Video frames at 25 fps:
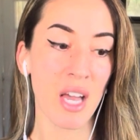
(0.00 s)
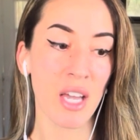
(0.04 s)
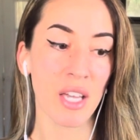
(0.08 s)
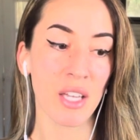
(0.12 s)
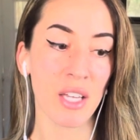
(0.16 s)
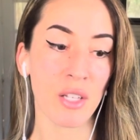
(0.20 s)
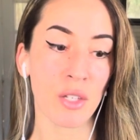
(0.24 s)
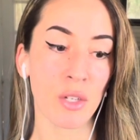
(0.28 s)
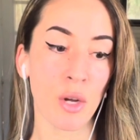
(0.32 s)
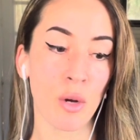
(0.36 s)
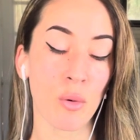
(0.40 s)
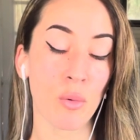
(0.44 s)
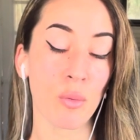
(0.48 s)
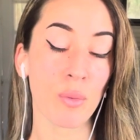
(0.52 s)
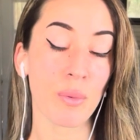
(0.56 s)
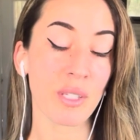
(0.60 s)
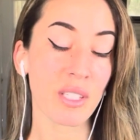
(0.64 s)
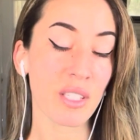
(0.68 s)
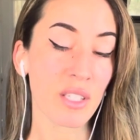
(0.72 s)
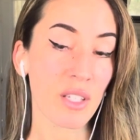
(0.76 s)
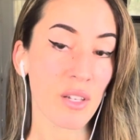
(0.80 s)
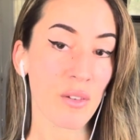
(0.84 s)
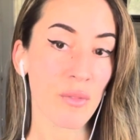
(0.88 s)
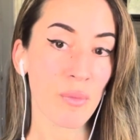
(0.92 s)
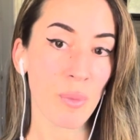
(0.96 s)
you know,
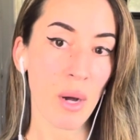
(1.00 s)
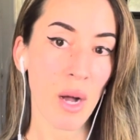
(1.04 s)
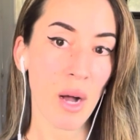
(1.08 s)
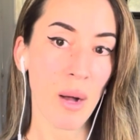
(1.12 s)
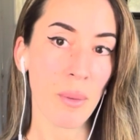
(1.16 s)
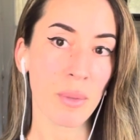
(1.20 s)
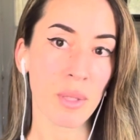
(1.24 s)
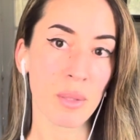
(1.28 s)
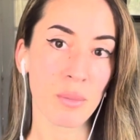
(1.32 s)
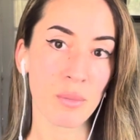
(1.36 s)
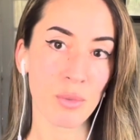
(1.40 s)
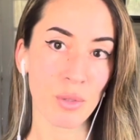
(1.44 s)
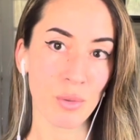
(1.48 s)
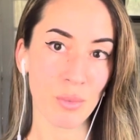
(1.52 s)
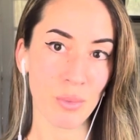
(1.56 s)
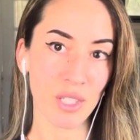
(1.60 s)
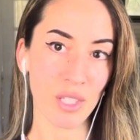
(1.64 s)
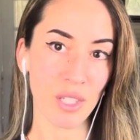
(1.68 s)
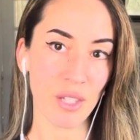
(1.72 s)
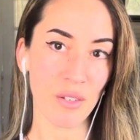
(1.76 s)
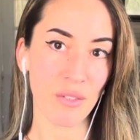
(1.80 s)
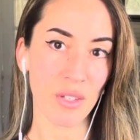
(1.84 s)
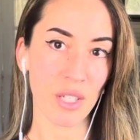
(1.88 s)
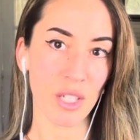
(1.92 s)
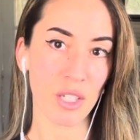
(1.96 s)
risk of problems,
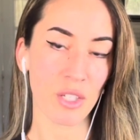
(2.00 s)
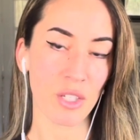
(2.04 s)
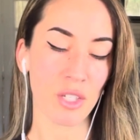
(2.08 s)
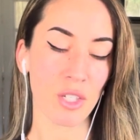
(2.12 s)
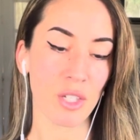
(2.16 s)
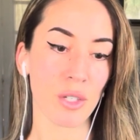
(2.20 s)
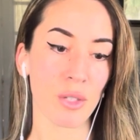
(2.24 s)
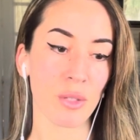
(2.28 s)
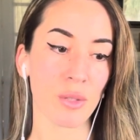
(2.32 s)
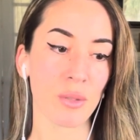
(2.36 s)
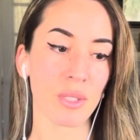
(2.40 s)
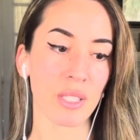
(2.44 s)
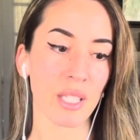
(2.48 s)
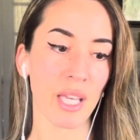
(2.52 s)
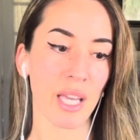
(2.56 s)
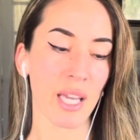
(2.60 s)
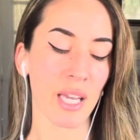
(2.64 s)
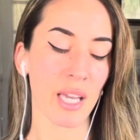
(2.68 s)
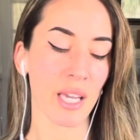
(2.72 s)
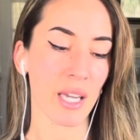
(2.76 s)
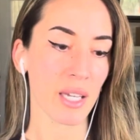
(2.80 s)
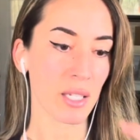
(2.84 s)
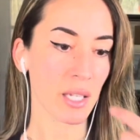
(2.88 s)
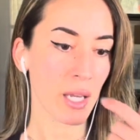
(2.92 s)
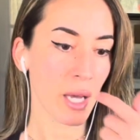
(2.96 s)
risk of issues,
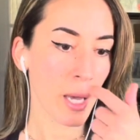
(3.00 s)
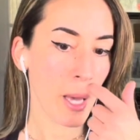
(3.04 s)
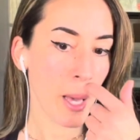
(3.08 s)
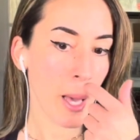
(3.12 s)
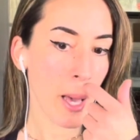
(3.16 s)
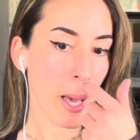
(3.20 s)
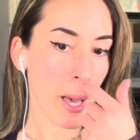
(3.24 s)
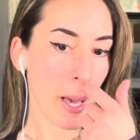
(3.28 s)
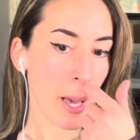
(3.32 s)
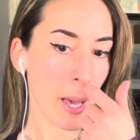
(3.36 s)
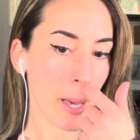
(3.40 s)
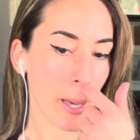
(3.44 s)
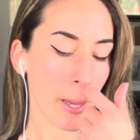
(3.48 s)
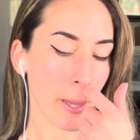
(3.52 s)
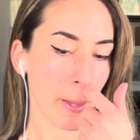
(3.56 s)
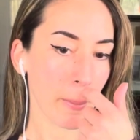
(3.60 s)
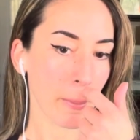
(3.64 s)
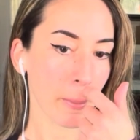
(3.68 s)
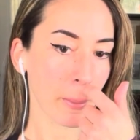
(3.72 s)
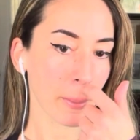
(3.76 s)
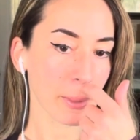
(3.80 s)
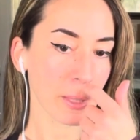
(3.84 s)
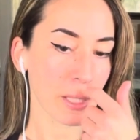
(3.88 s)
and um,